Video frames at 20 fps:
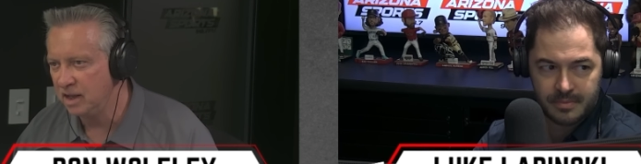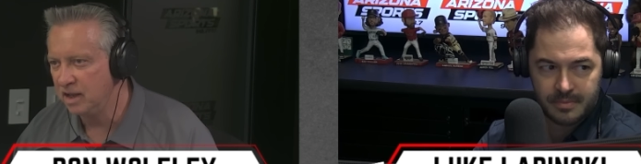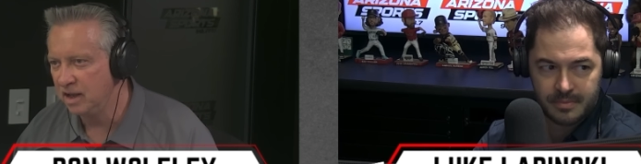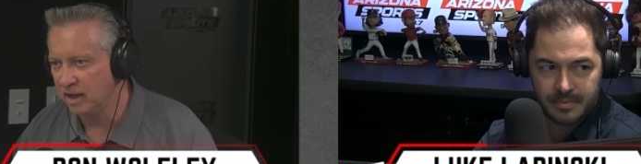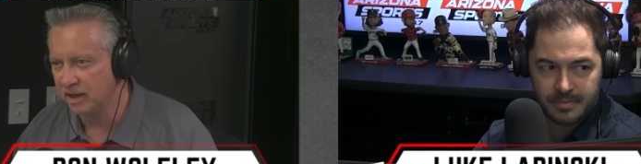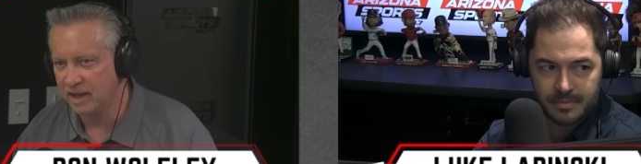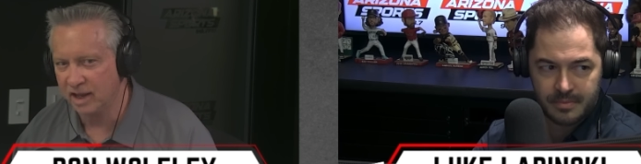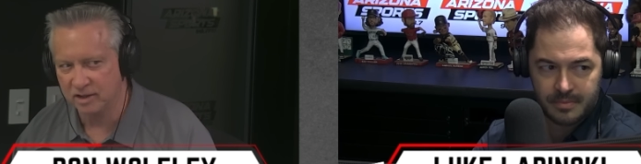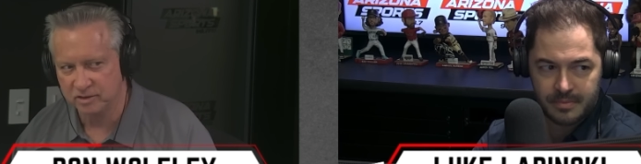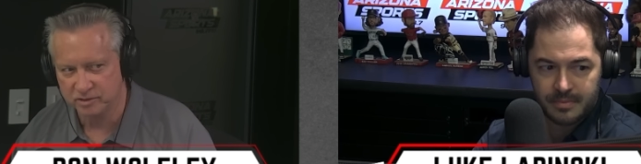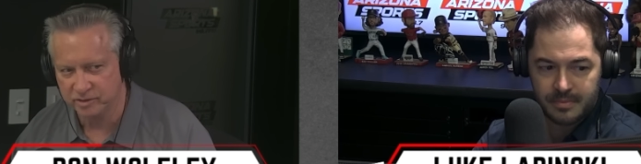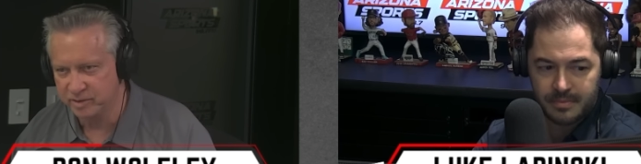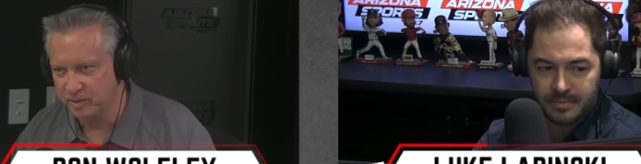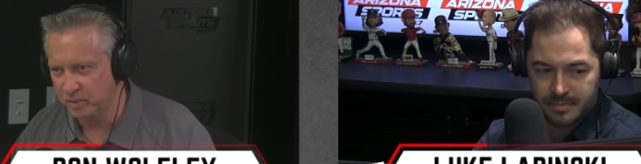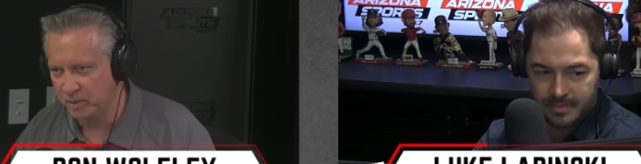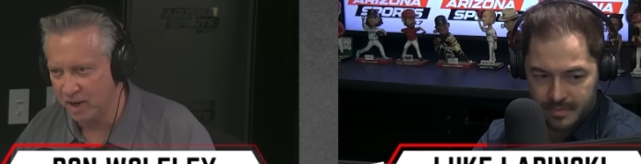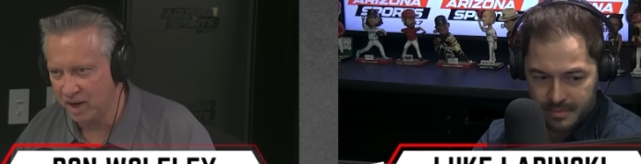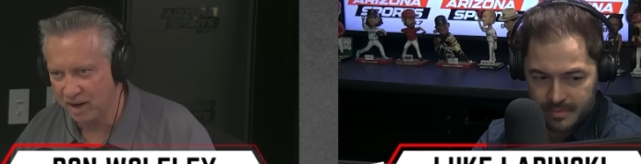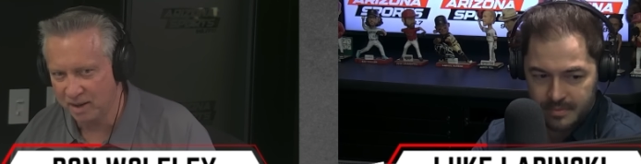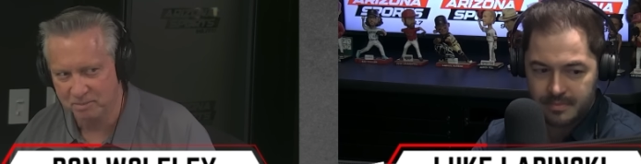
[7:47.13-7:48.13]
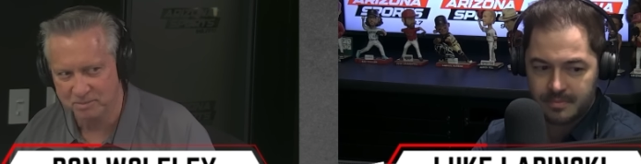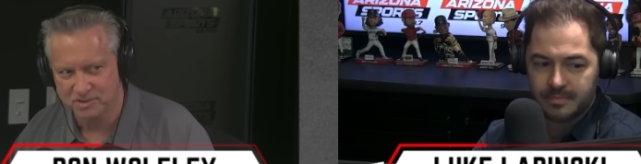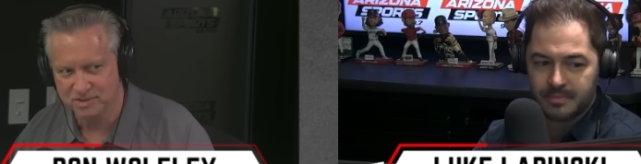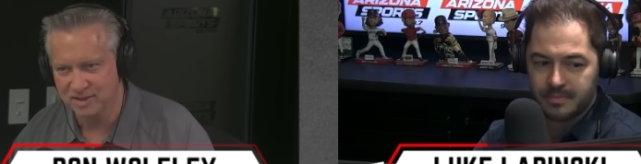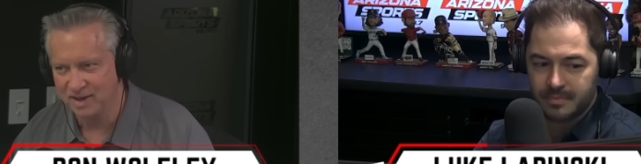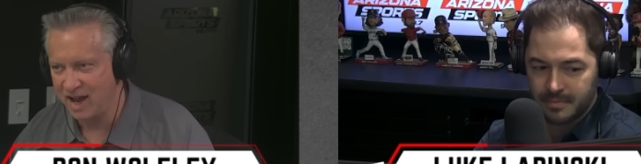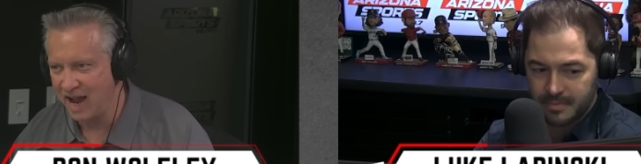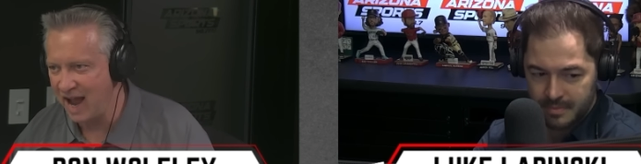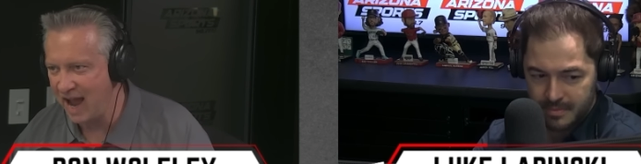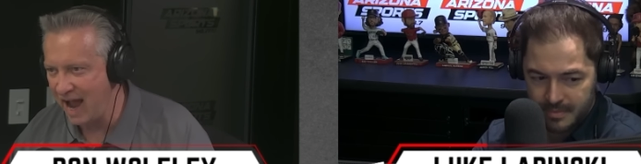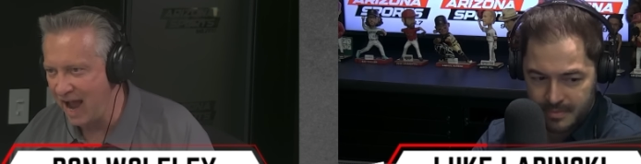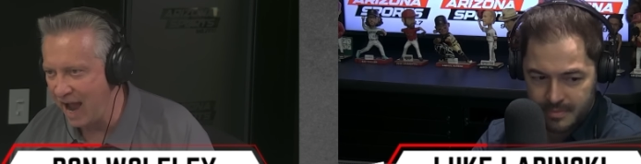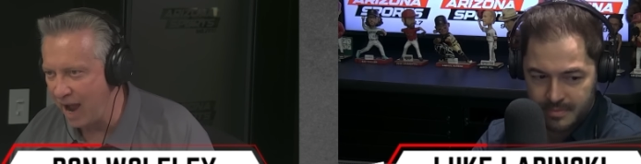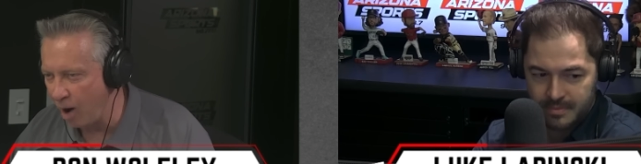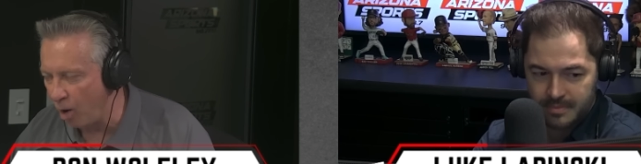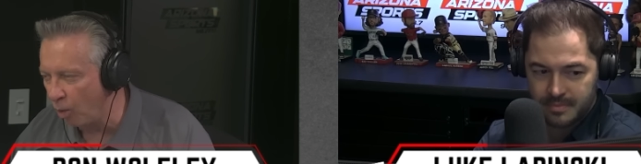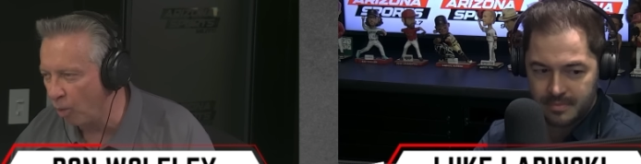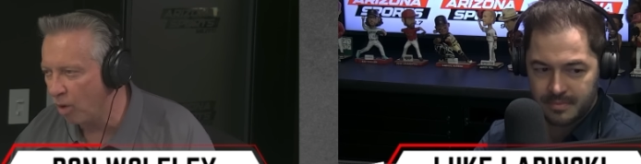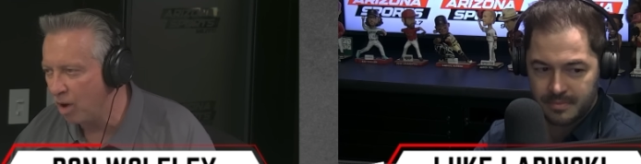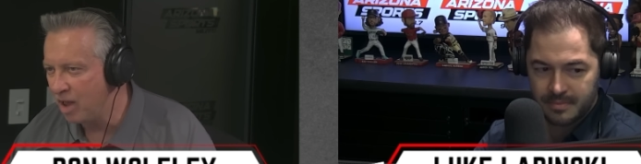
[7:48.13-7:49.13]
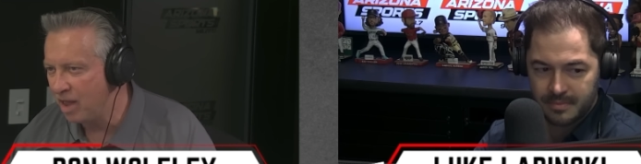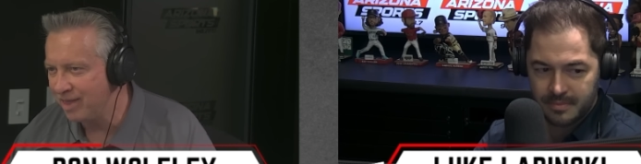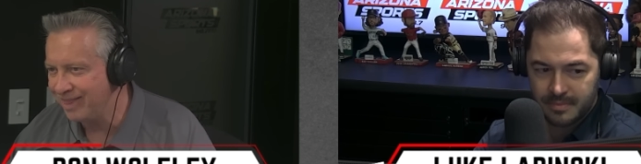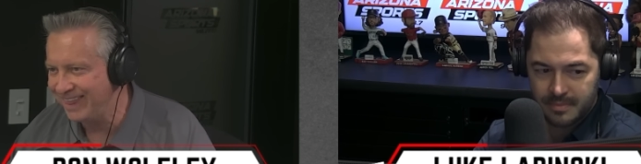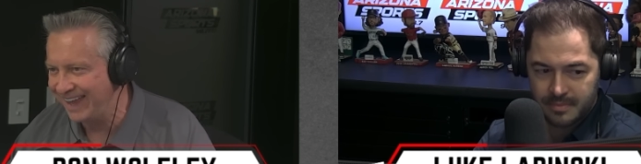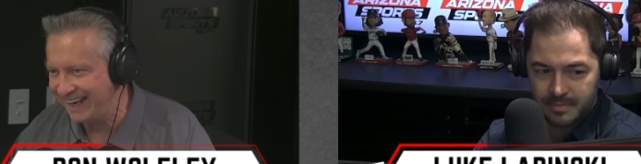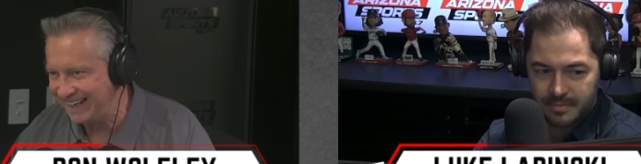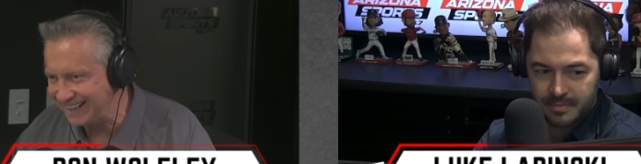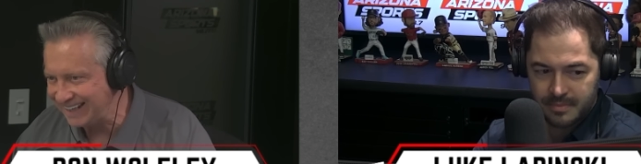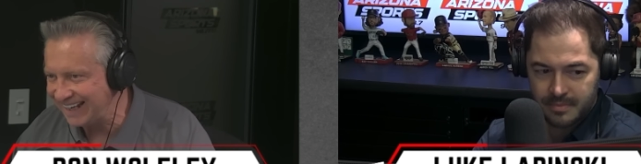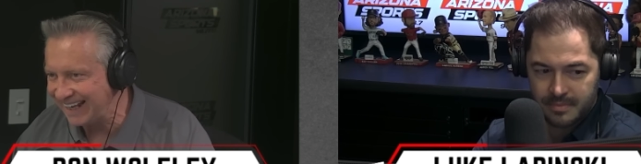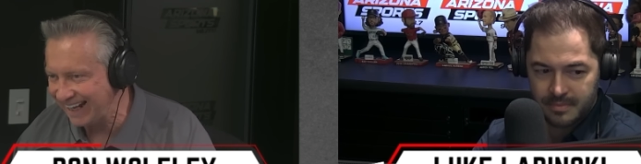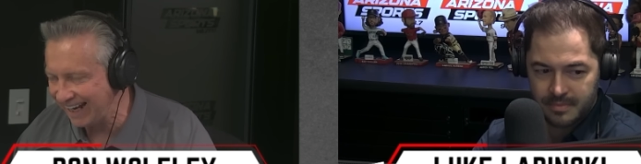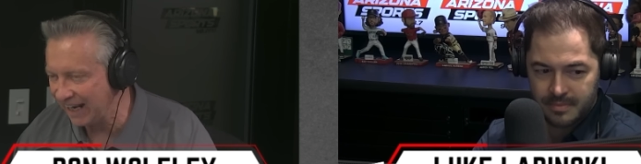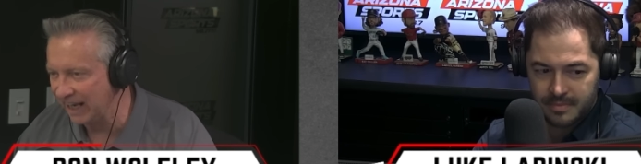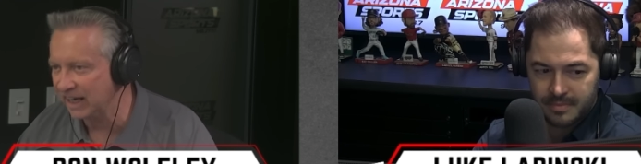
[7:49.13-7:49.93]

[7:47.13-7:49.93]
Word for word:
Speaker 1: against the Rams? How they did it.